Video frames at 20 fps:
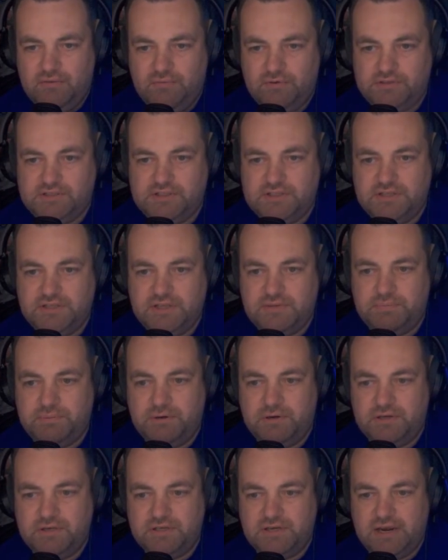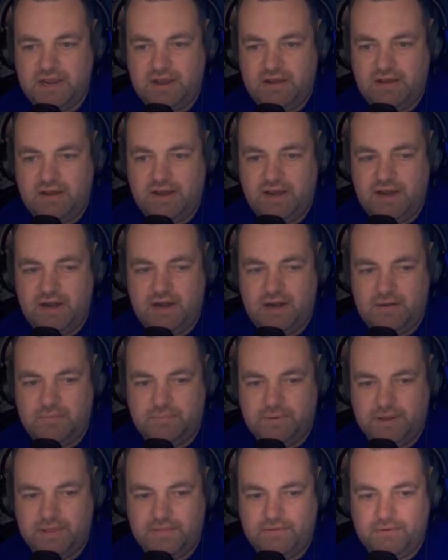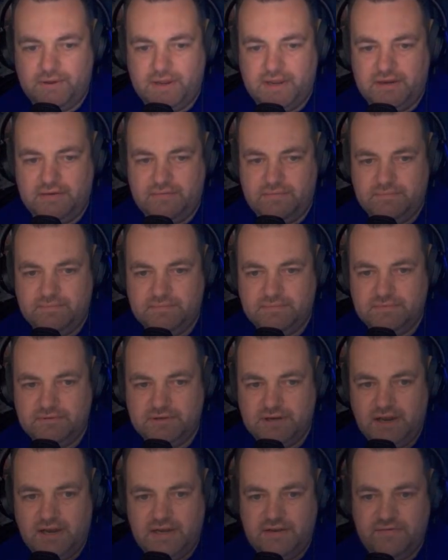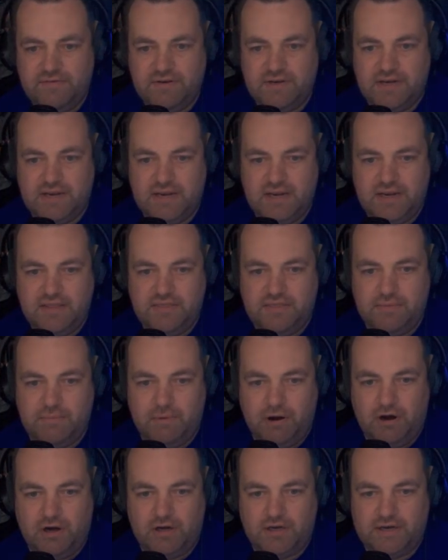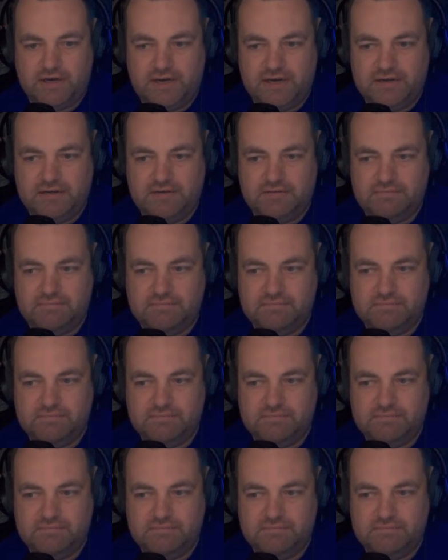which is this person out here, by the way, not even in the market,